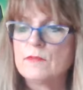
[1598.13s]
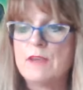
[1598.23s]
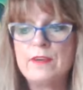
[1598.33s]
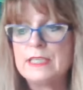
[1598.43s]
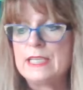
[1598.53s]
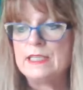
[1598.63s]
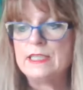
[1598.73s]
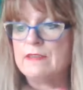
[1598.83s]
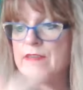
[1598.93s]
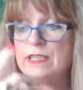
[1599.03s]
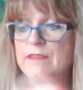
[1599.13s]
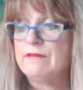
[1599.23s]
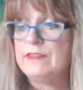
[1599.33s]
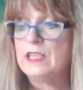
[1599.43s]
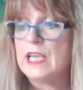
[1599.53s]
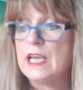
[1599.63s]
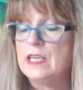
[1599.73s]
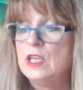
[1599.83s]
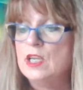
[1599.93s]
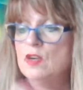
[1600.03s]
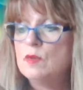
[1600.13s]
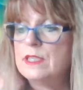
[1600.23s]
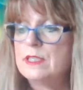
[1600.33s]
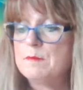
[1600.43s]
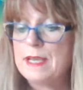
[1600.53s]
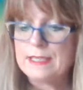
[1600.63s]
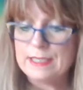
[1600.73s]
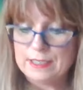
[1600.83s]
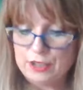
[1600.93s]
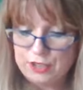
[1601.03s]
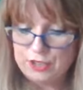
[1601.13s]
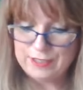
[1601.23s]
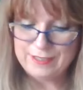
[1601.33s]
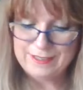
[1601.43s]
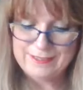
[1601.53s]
I'm very sensitive. I didn't feel that. What's the message?